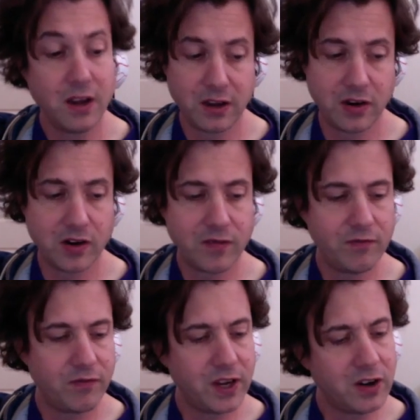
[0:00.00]
Your
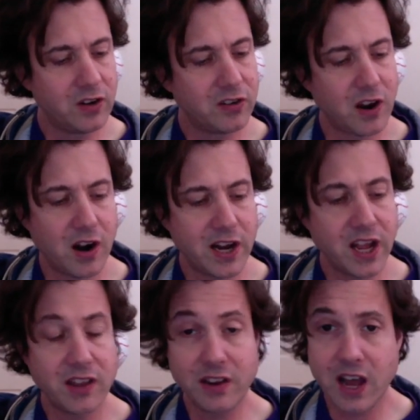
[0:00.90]
finger's already
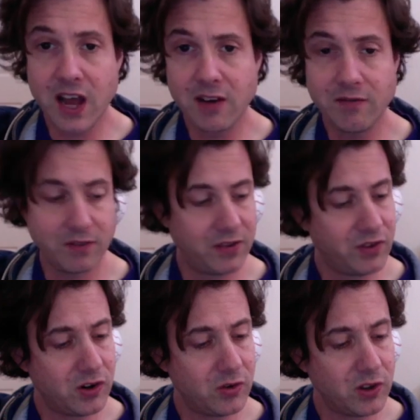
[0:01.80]
on the dot if
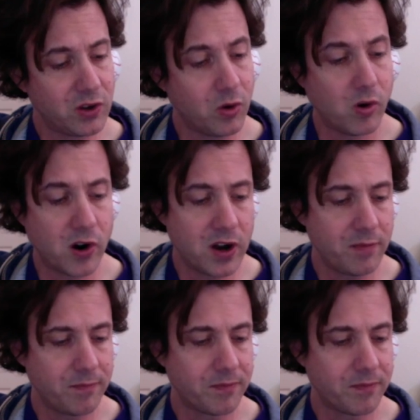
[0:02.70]
you're doing the chord.